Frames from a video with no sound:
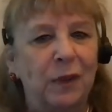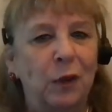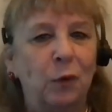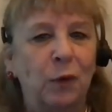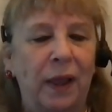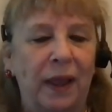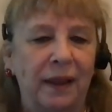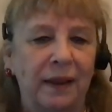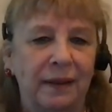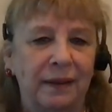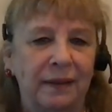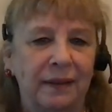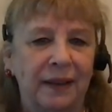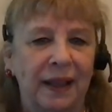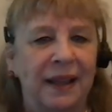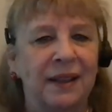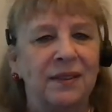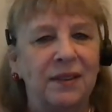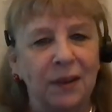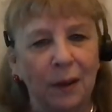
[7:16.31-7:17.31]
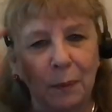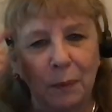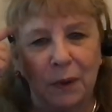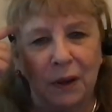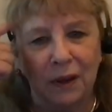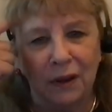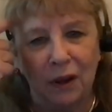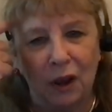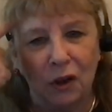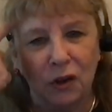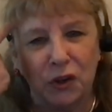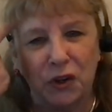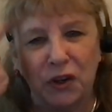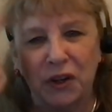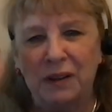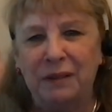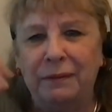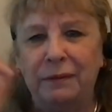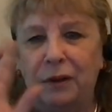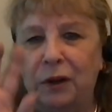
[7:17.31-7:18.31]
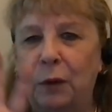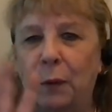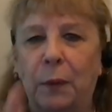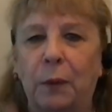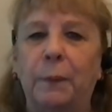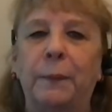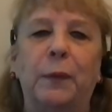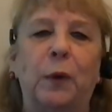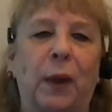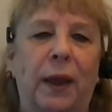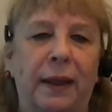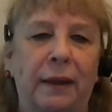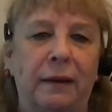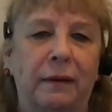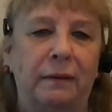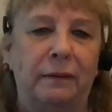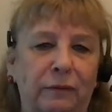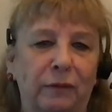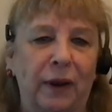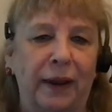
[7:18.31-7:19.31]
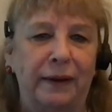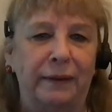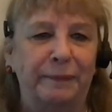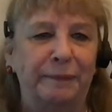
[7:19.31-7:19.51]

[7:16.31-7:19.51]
Okay, heads up, concussion, nope, okay, right.